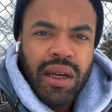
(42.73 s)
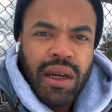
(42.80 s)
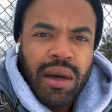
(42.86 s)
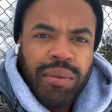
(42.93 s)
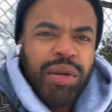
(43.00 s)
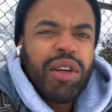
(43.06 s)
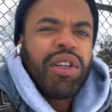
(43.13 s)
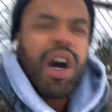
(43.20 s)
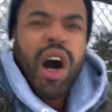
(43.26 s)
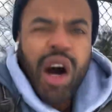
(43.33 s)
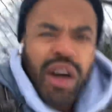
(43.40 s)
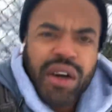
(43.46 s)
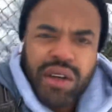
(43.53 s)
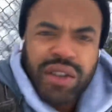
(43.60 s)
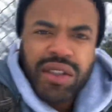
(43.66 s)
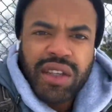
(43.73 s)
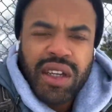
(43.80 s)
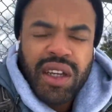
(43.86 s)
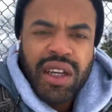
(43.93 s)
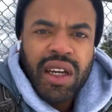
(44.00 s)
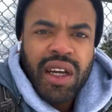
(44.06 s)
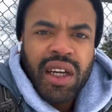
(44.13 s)
putting hearts.
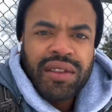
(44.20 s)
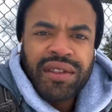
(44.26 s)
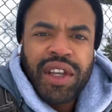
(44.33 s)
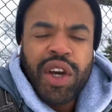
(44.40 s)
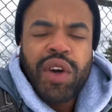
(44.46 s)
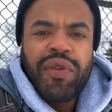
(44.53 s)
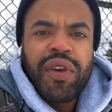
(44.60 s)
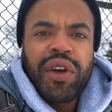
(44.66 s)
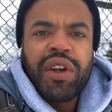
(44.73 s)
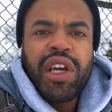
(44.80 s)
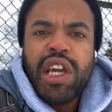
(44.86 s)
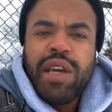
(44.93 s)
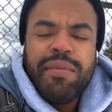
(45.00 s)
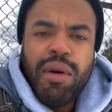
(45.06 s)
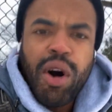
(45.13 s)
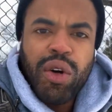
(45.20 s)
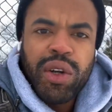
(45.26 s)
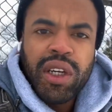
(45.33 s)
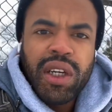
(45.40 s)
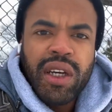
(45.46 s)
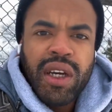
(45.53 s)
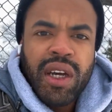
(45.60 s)
They over here emoting.